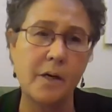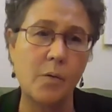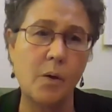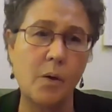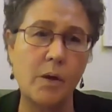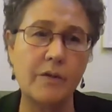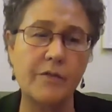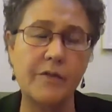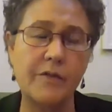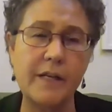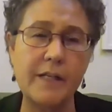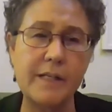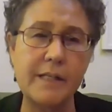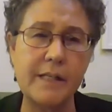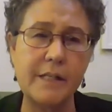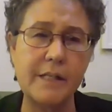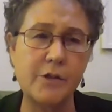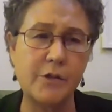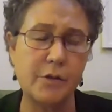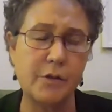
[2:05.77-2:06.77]
qualified
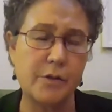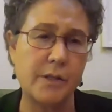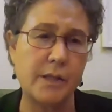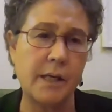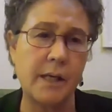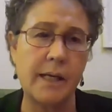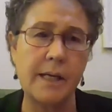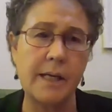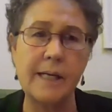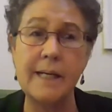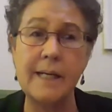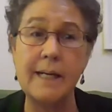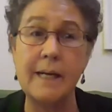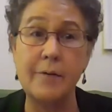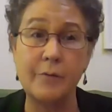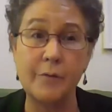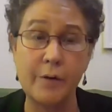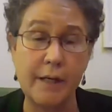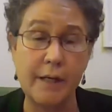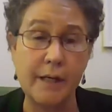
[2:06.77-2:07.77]
teachers in
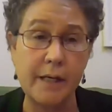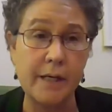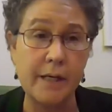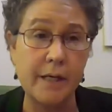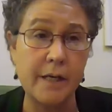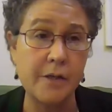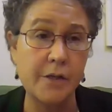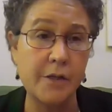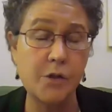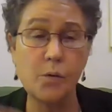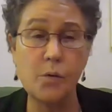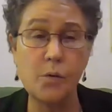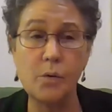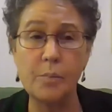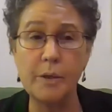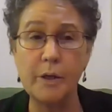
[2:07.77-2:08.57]
every school,